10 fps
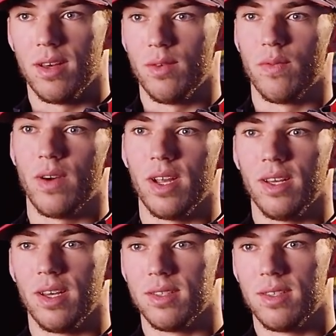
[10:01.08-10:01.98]
You fight
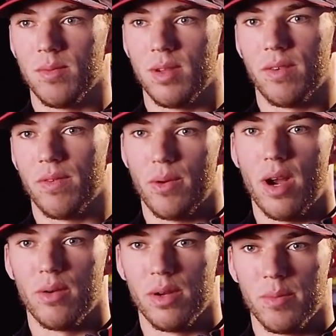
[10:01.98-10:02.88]
against teams like
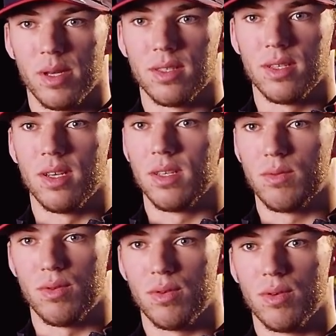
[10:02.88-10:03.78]
Ferrari,
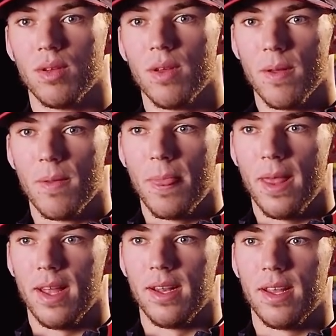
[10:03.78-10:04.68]
Mercedes, Renault,
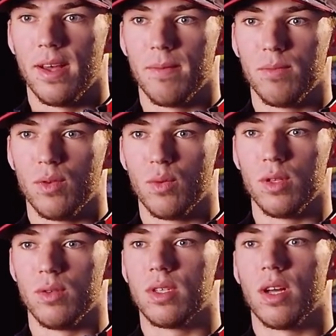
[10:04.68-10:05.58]
and
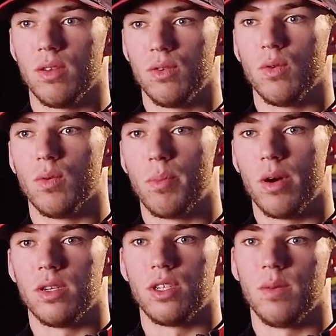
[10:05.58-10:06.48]
when you start a new
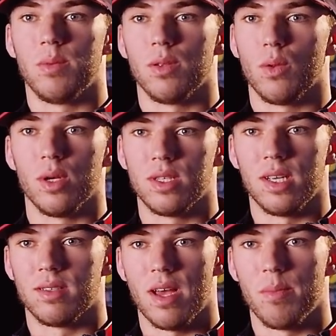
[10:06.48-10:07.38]
partnership, it always
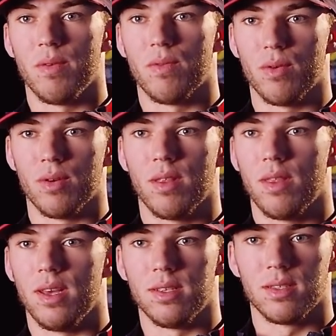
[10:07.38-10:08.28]
takes time before
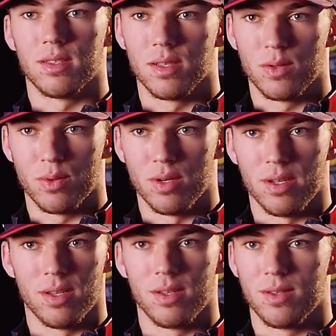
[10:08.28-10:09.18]
things
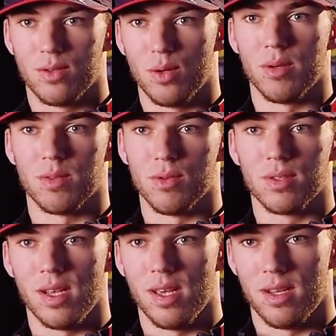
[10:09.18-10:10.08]
run super
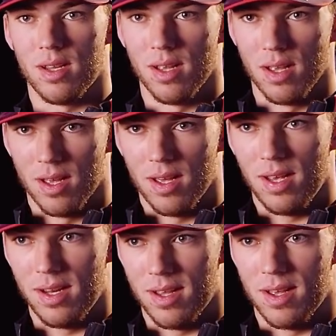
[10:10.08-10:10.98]
smoothly and
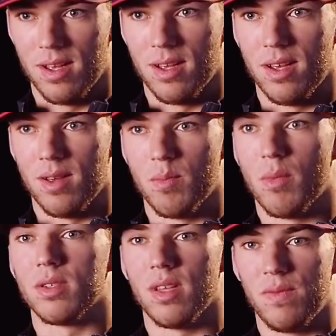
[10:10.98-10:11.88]
in a
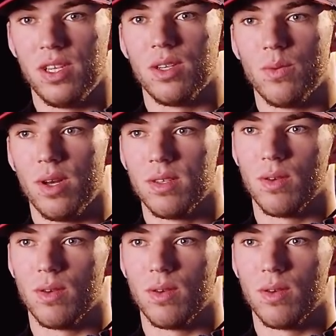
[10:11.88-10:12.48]
most efficient way.